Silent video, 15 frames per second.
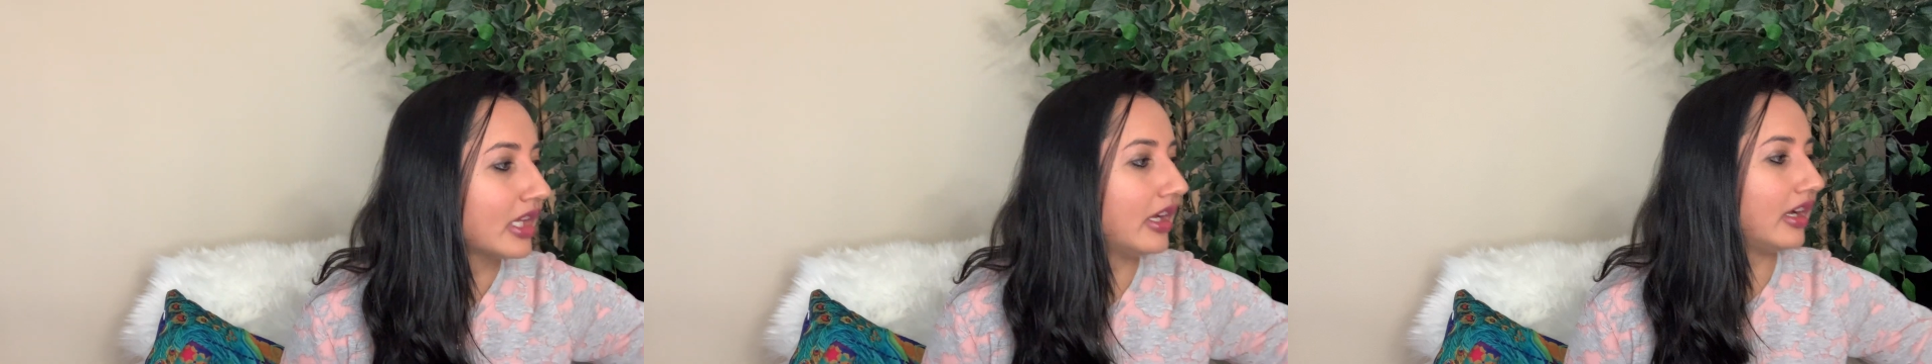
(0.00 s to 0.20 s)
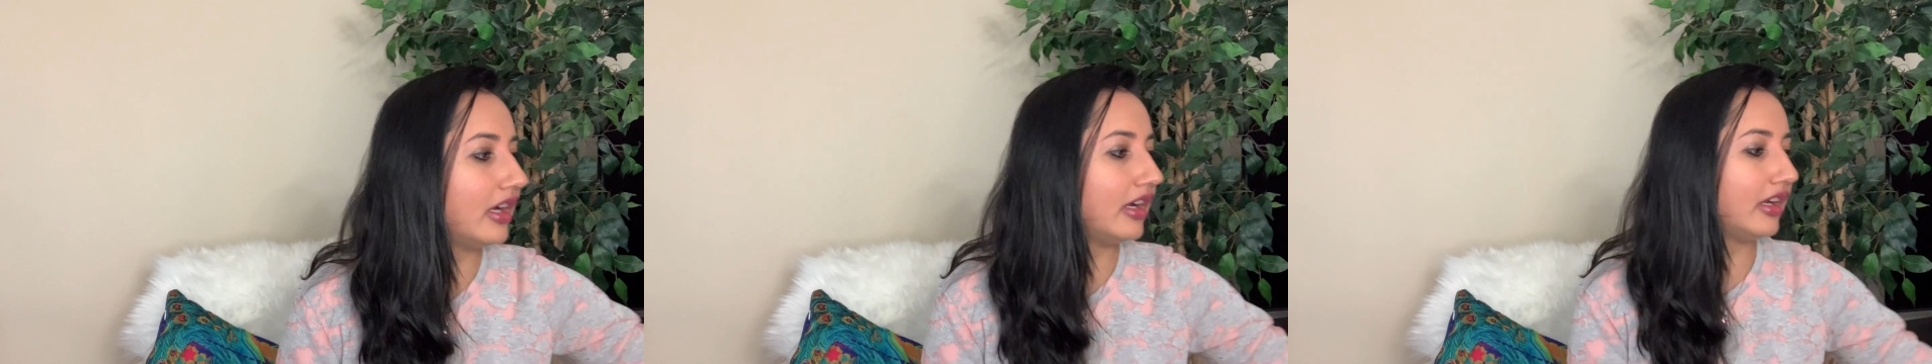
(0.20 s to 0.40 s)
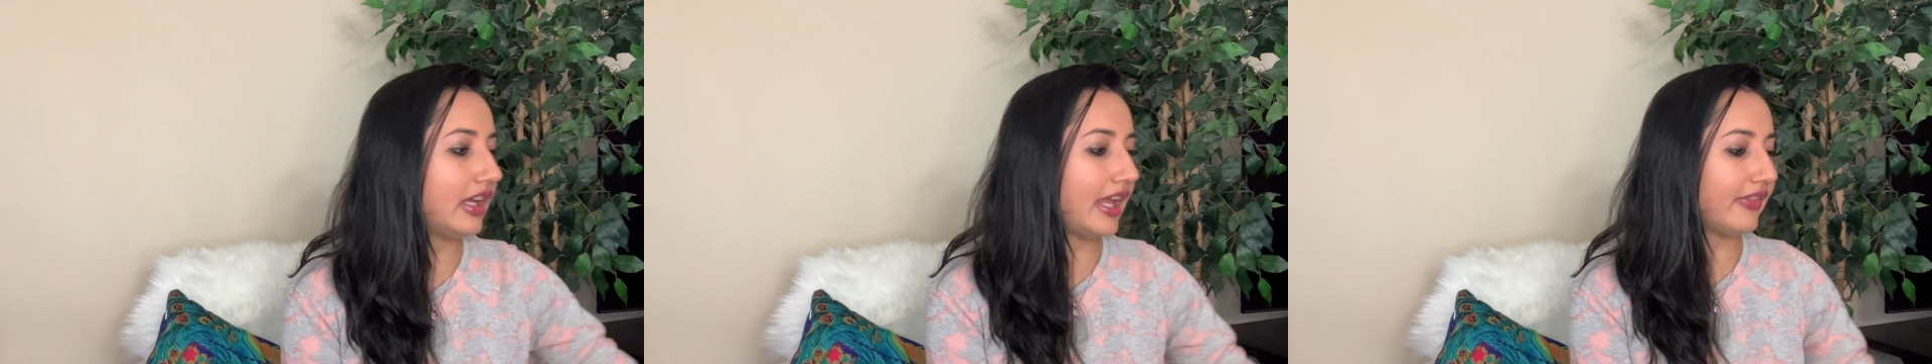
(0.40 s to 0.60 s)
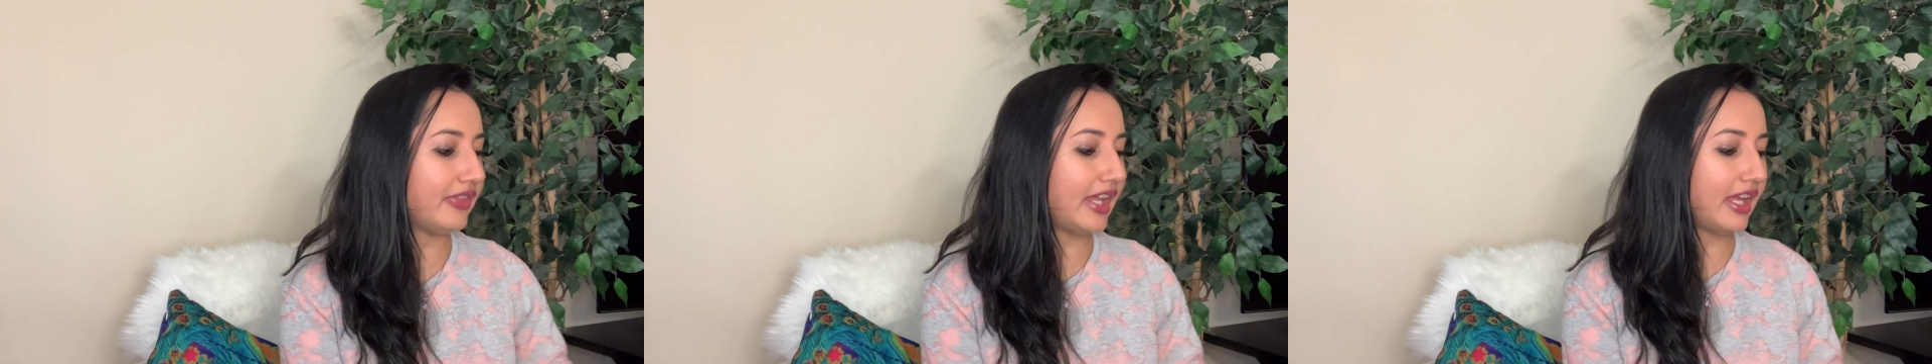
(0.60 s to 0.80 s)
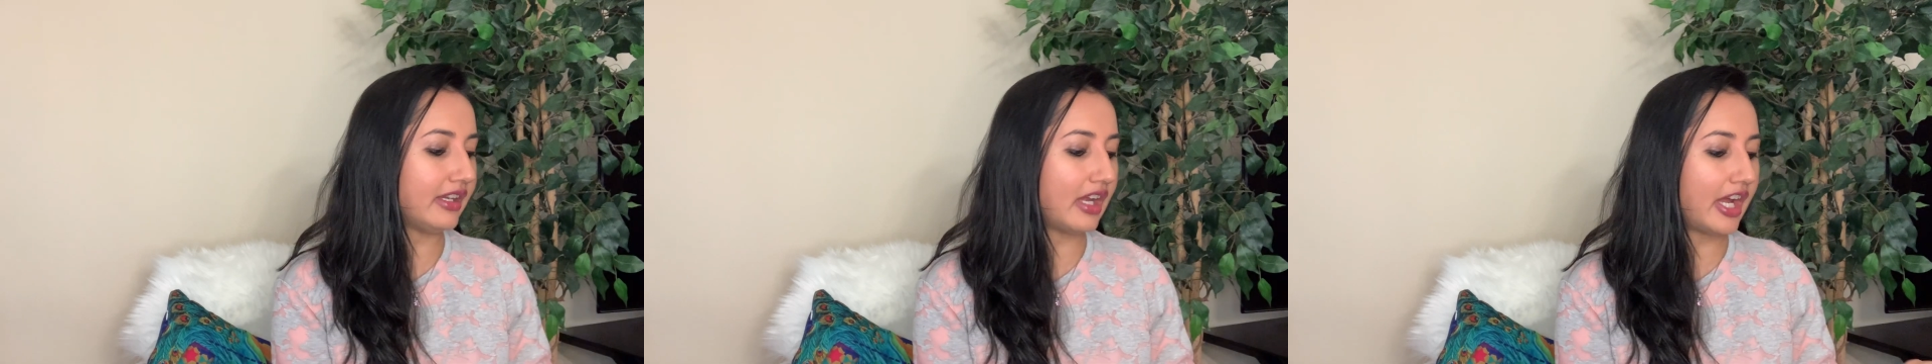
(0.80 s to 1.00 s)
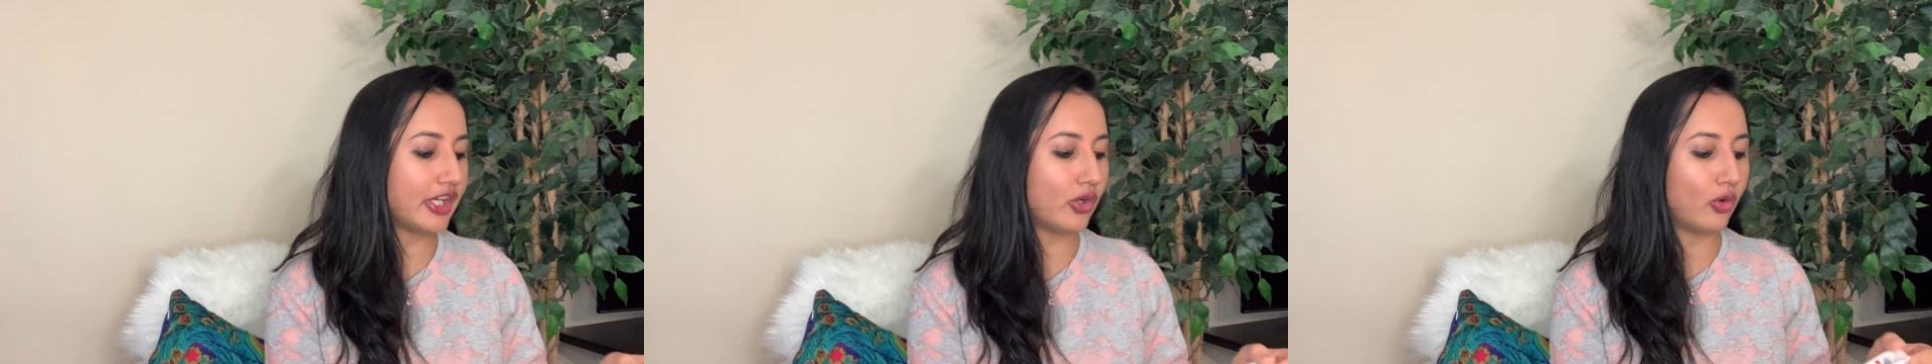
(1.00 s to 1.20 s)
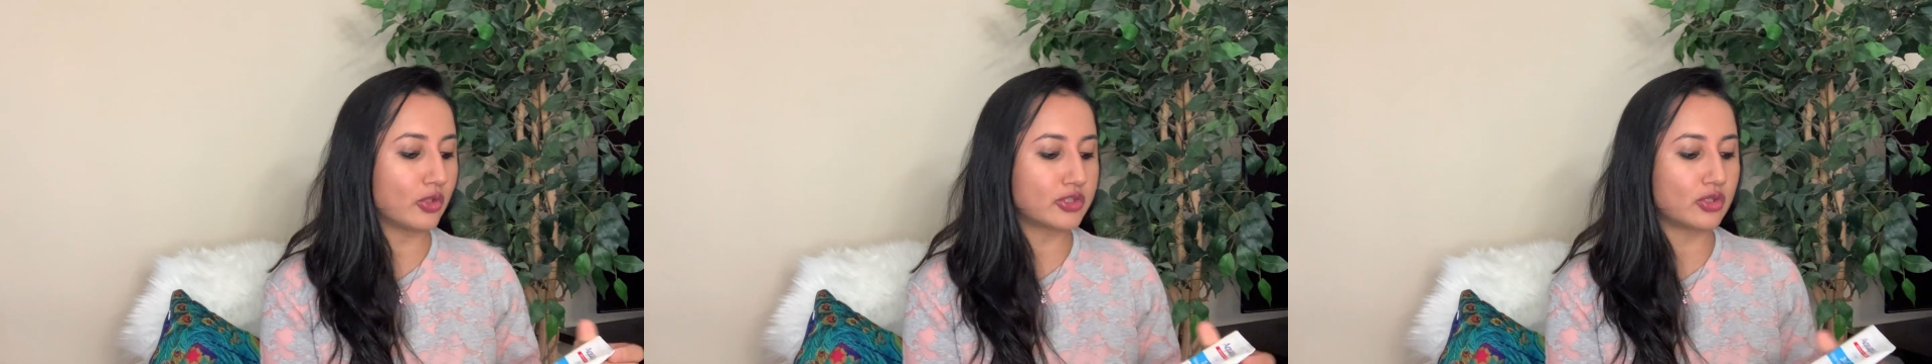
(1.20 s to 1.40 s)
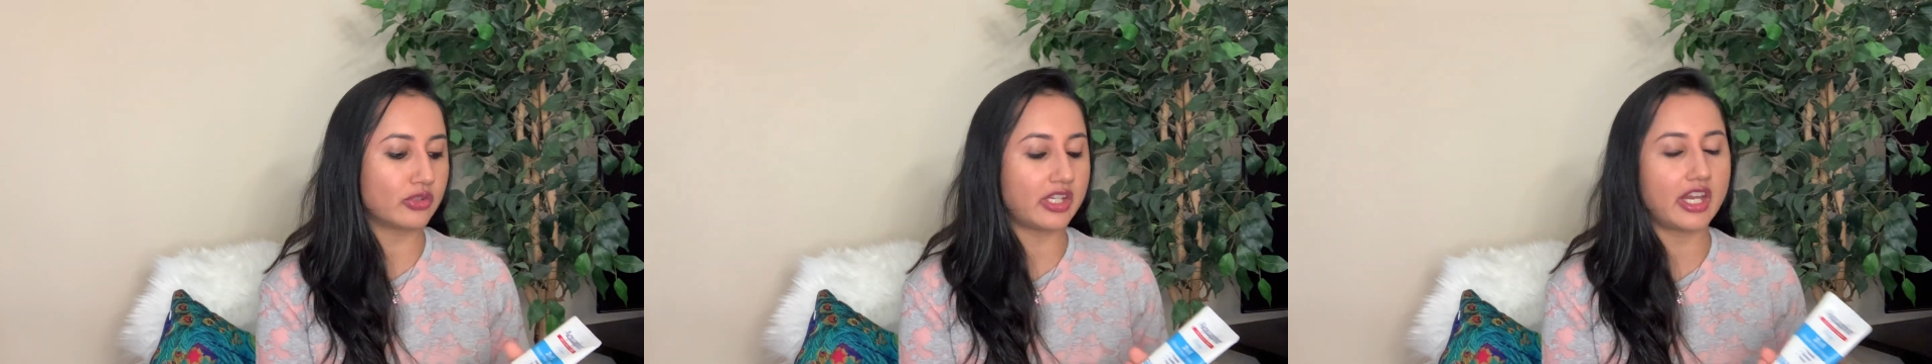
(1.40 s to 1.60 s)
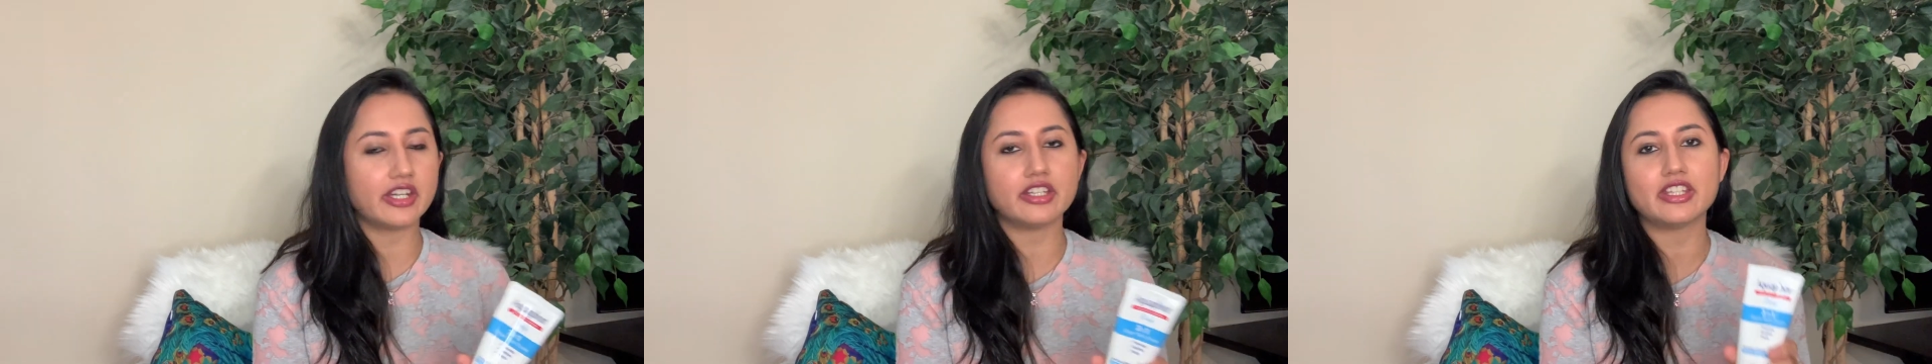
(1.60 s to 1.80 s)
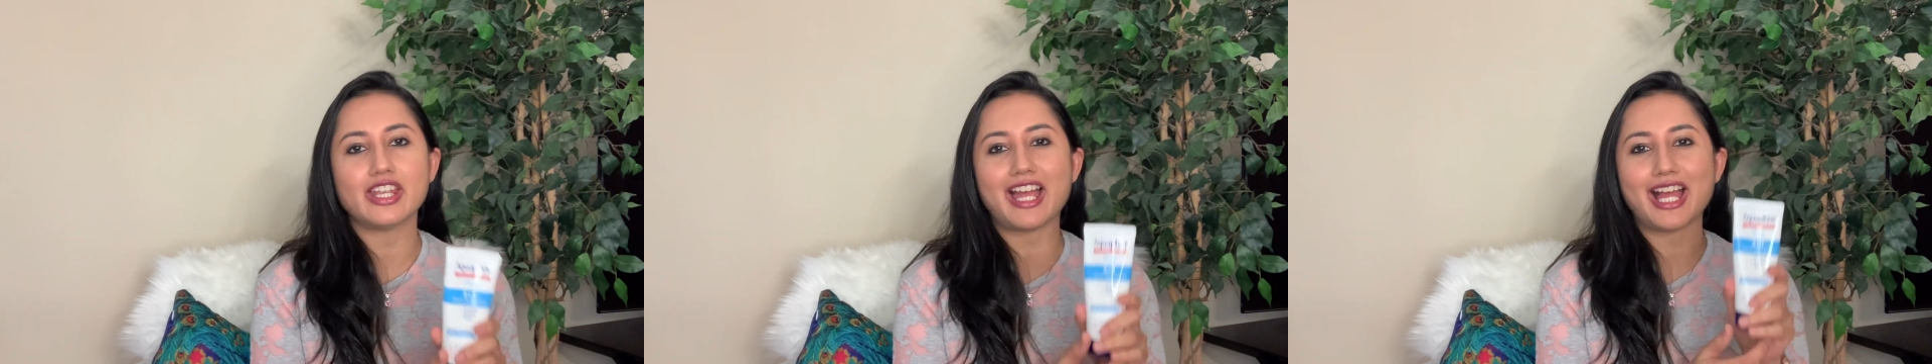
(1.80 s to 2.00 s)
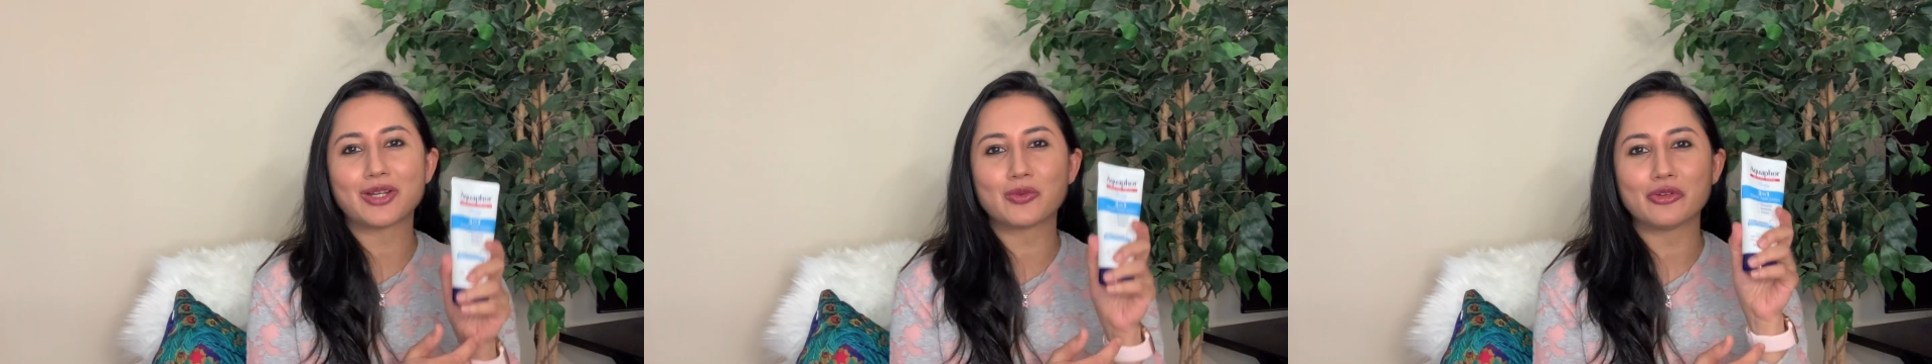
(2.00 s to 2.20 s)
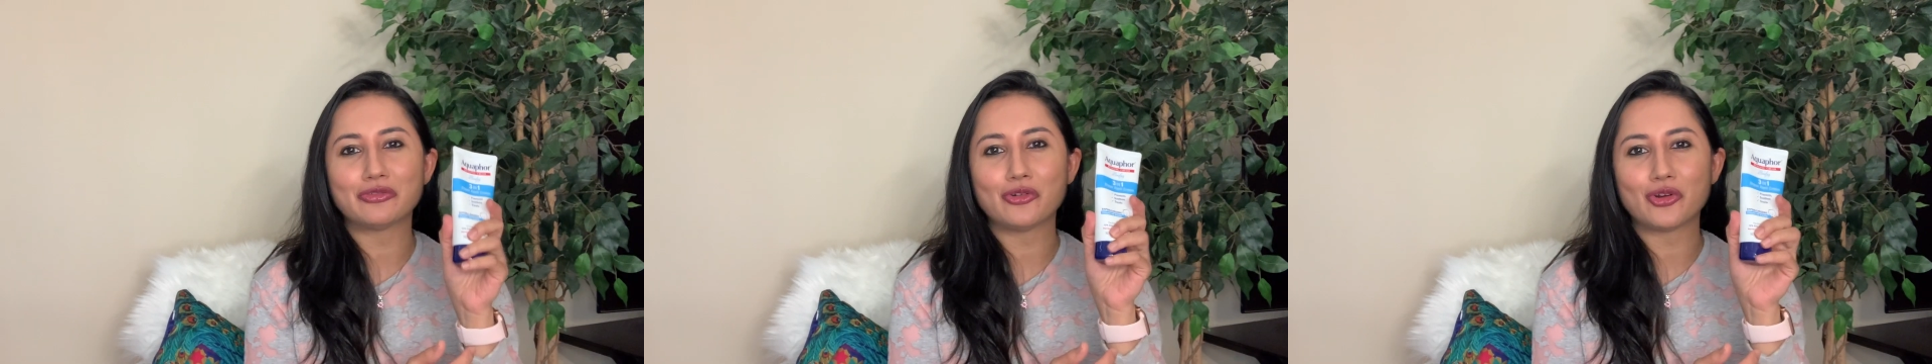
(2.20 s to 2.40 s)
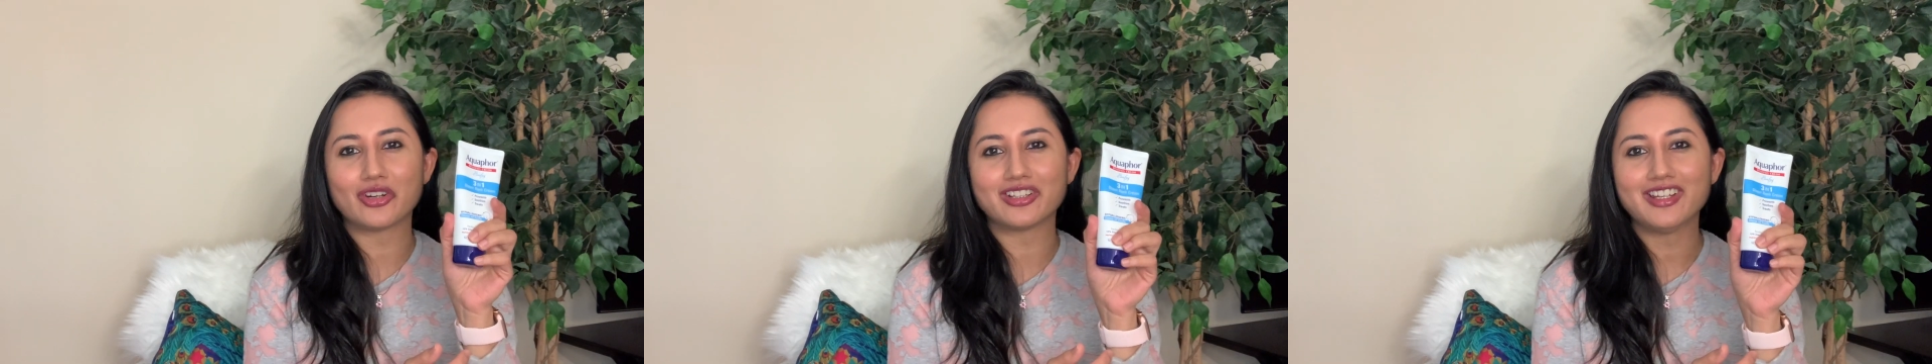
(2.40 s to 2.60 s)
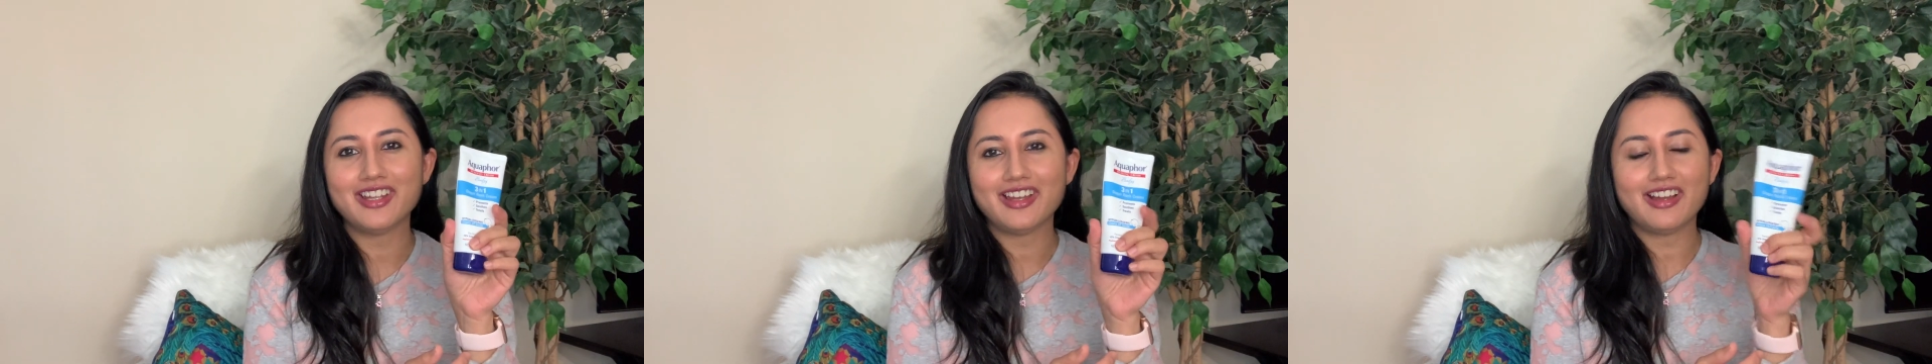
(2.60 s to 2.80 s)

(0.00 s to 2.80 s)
And then I also carry the Aquaphor